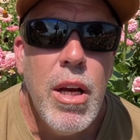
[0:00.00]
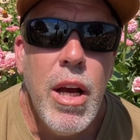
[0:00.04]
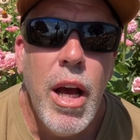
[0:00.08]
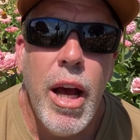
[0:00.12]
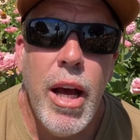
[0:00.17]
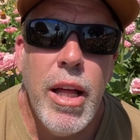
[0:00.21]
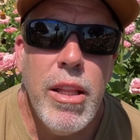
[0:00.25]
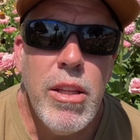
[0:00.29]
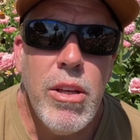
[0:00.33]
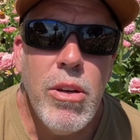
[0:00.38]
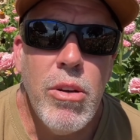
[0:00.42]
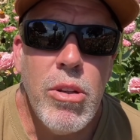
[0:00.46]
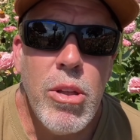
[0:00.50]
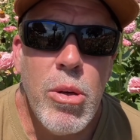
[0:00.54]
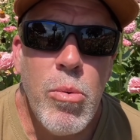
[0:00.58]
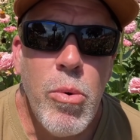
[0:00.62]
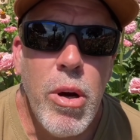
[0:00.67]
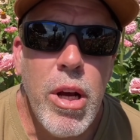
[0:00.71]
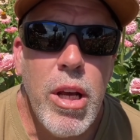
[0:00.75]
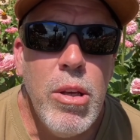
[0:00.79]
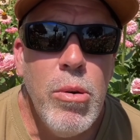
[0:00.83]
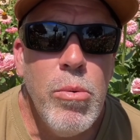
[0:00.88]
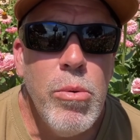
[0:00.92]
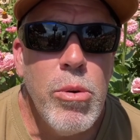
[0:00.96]
And the only
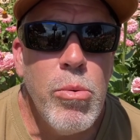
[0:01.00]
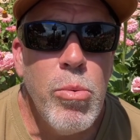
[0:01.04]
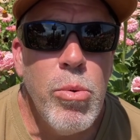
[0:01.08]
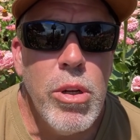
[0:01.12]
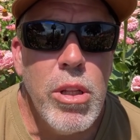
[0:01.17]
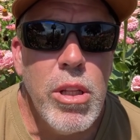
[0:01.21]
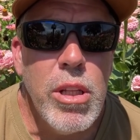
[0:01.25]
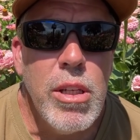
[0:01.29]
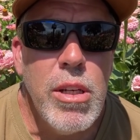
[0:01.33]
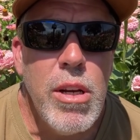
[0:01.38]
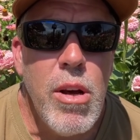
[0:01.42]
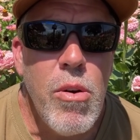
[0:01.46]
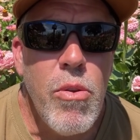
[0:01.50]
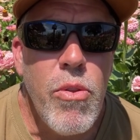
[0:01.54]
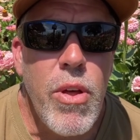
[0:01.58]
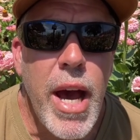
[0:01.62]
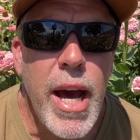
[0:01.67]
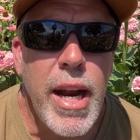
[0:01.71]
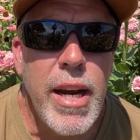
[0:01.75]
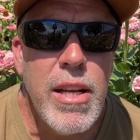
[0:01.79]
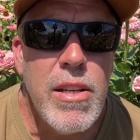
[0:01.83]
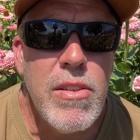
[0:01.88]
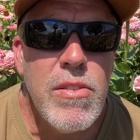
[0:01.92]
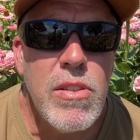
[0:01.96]
way you would really know
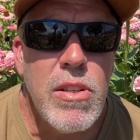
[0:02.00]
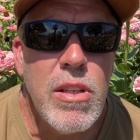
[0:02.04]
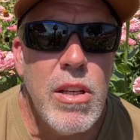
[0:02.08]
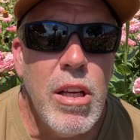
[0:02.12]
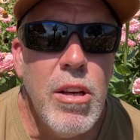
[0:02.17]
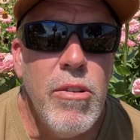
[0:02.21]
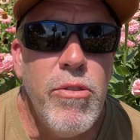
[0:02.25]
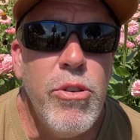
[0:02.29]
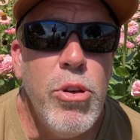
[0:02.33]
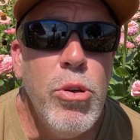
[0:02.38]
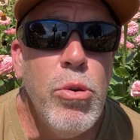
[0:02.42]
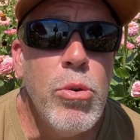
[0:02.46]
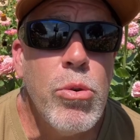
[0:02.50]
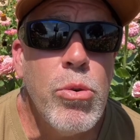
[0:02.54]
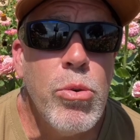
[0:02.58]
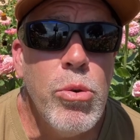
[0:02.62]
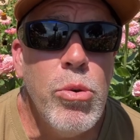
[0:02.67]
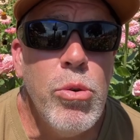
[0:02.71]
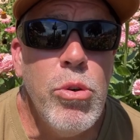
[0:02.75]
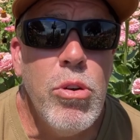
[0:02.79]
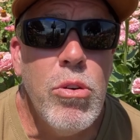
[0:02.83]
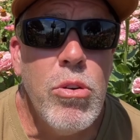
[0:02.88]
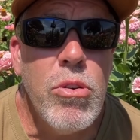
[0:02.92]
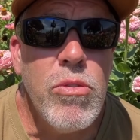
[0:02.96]
that is if you grew
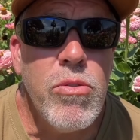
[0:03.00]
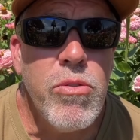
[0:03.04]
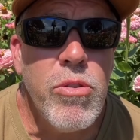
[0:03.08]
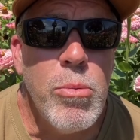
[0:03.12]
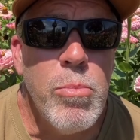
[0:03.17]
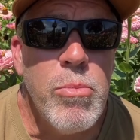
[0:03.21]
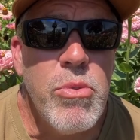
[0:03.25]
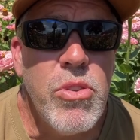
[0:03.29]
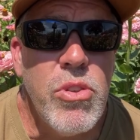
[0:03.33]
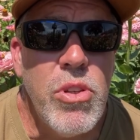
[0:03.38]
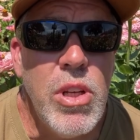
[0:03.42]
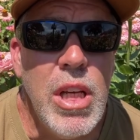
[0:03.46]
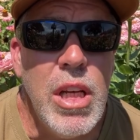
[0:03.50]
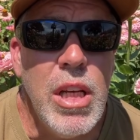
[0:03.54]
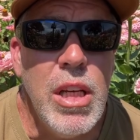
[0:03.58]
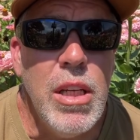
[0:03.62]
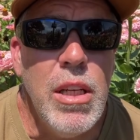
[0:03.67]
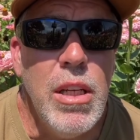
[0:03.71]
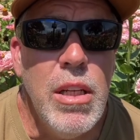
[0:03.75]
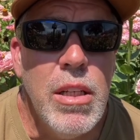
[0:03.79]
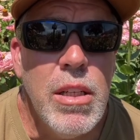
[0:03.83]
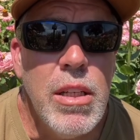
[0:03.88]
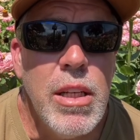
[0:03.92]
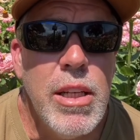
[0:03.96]
yours from
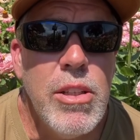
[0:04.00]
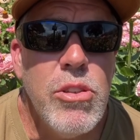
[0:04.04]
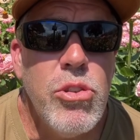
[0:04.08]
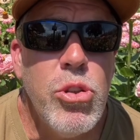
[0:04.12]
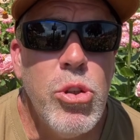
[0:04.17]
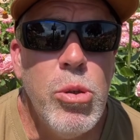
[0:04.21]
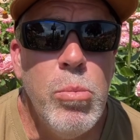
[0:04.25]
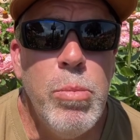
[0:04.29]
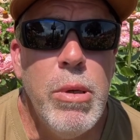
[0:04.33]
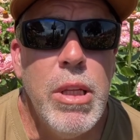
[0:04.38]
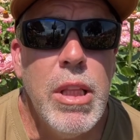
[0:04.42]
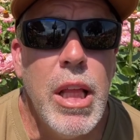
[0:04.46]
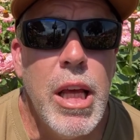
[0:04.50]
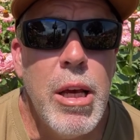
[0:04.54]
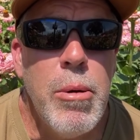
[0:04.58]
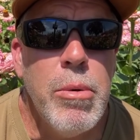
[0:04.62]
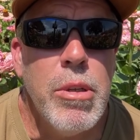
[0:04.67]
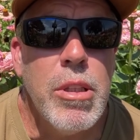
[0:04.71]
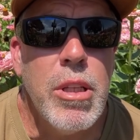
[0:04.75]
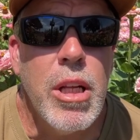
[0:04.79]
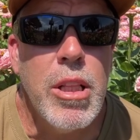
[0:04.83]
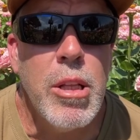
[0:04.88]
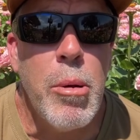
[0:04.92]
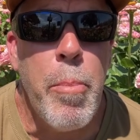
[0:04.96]
seed, it should be
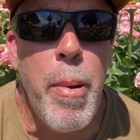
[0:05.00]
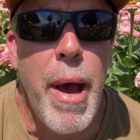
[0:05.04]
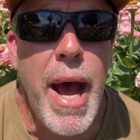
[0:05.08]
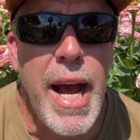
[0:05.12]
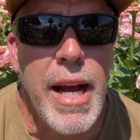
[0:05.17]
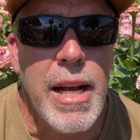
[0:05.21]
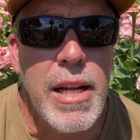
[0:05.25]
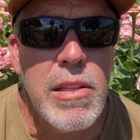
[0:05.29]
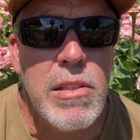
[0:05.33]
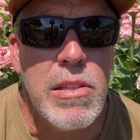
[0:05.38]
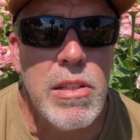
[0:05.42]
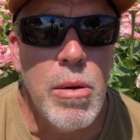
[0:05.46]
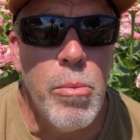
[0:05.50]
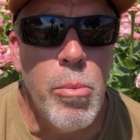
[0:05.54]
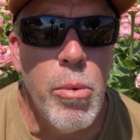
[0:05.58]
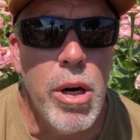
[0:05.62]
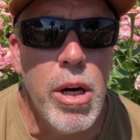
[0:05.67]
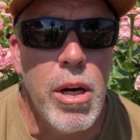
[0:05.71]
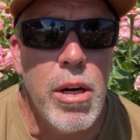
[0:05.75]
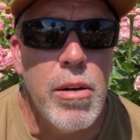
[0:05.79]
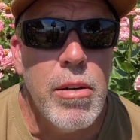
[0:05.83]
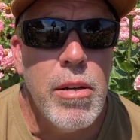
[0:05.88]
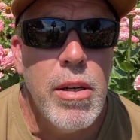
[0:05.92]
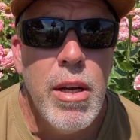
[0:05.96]
labeled on the packet
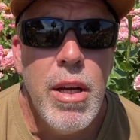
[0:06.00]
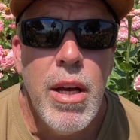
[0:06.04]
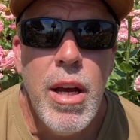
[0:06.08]
somewhere.